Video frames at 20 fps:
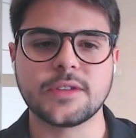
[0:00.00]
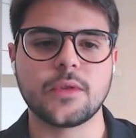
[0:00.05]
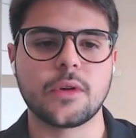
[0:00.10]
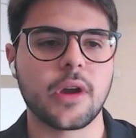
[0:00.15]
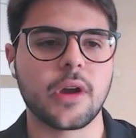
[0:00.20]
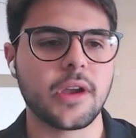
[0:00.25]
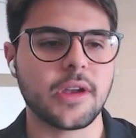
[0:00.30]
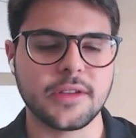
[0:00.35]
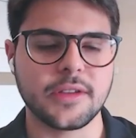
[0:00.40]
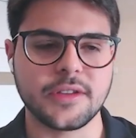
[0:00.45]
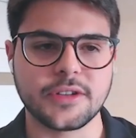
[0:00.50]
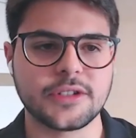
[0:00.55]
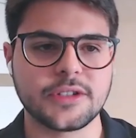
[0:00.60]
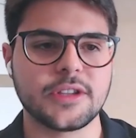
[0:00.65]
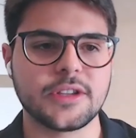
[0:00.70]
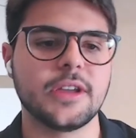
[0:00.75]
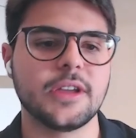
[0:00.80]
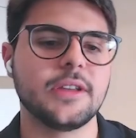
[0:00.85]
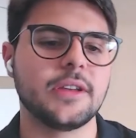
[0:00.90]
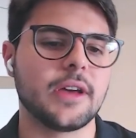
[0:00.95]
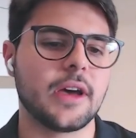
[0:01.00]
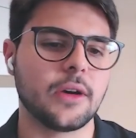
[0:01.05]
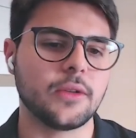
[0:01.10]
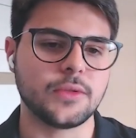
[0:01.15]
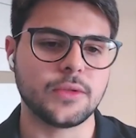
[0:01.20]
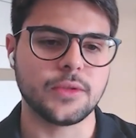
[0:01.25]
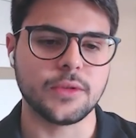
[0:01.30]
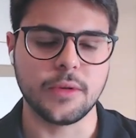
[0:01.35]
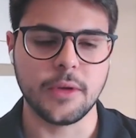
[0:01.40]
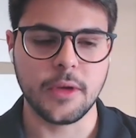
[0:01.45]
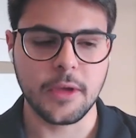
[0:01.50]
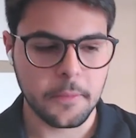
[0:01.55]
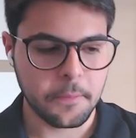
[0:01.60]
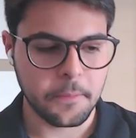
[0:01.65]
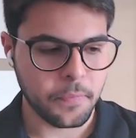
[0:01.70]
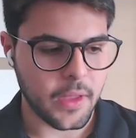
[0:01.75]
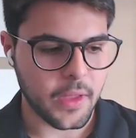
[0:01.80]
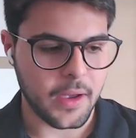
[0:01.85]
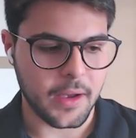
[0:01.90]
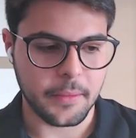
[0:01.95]
We already understand how to
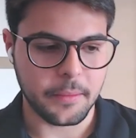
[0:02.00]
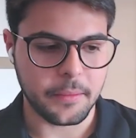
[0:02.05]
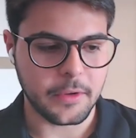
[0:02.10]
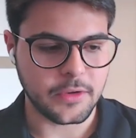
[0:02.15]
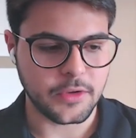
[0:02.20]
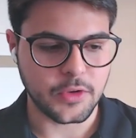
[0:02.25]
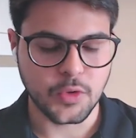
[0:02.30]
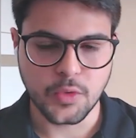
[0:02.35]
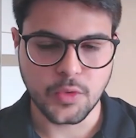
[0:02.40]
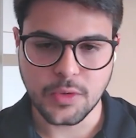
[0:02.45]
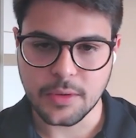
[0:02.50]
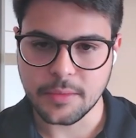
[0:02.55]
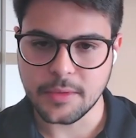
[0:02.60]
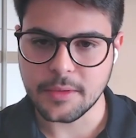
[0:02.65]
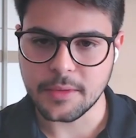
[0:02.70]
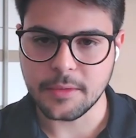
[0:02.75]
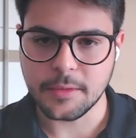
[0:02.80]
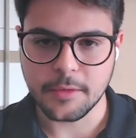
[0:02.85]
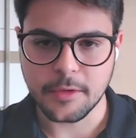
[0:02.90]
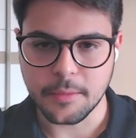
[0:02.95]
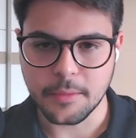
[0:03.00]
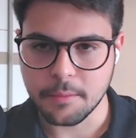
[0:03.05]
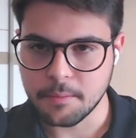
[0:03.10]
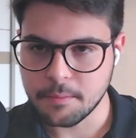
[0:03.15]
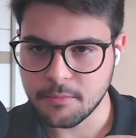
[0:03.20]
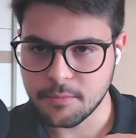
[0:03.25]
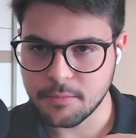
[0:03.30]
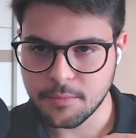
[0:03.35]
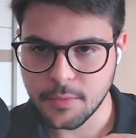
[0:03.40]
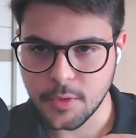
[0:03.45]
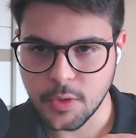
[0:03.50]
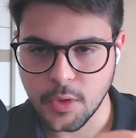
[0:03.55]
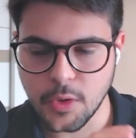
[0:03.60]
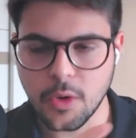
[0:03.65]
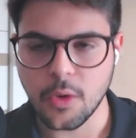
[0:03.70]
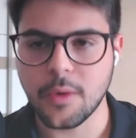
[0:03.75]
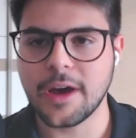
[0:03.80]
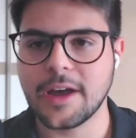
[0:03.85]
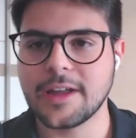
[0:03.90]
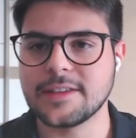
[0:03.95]
uh, do the, the, the
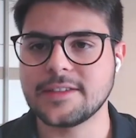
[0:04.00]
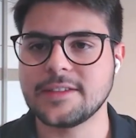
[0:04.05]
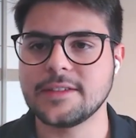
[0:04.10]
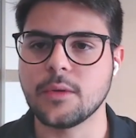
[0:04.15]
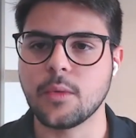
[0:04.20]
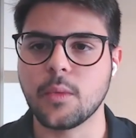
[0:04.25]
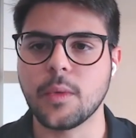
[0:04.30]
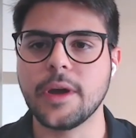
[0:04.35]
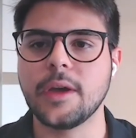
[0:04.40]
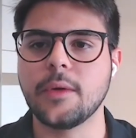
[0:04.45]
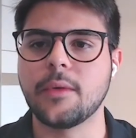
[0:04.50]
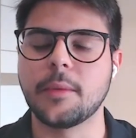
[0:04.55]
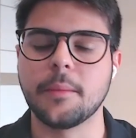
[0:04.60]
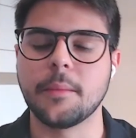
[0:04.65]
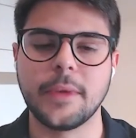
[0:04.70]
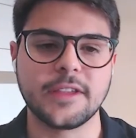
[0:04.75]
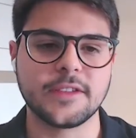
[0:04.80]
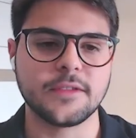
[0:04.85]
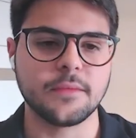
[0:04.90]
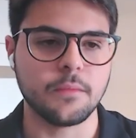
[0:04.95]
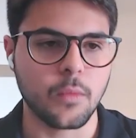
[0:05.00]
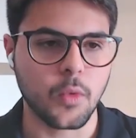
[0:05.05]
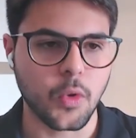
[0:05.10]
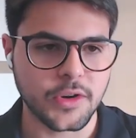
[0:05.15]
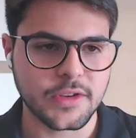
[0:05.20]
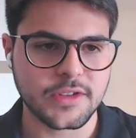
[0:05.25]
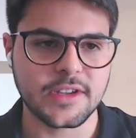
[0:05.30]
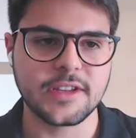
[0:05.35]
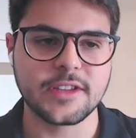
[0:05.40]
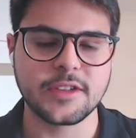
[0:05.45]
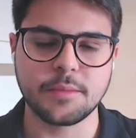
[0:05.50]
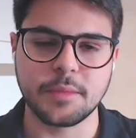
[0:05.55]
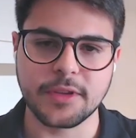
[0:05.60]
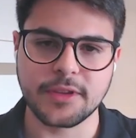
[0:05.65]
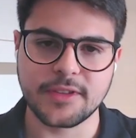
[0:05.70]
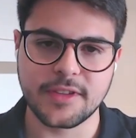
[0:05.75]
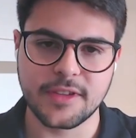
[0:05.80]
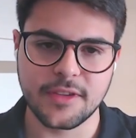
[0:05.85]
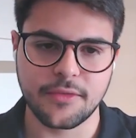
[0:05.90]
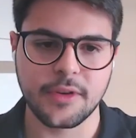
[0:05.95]
Google Ads in a way where it makes more sense
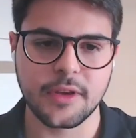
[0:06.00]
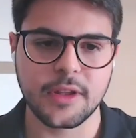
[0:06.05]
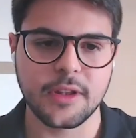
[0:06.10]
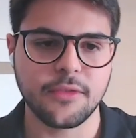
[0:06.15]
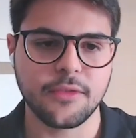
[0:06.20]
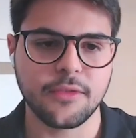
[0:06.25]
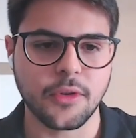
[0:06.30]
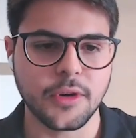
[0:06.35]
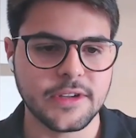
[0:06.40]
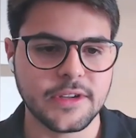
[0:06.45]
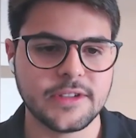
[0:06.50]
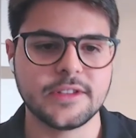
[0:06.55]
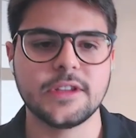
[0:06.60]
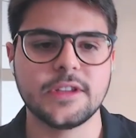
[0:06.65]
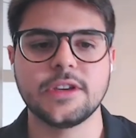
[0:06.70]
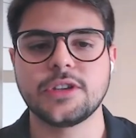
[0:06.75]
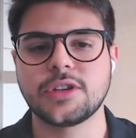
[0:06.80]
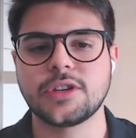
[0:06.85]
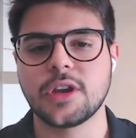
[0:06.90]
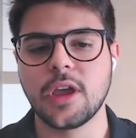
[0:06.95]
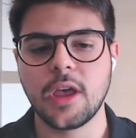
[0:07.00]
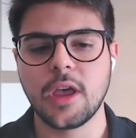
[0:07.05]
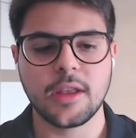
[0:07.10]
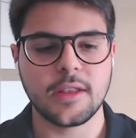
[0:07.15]
specifically for this niche.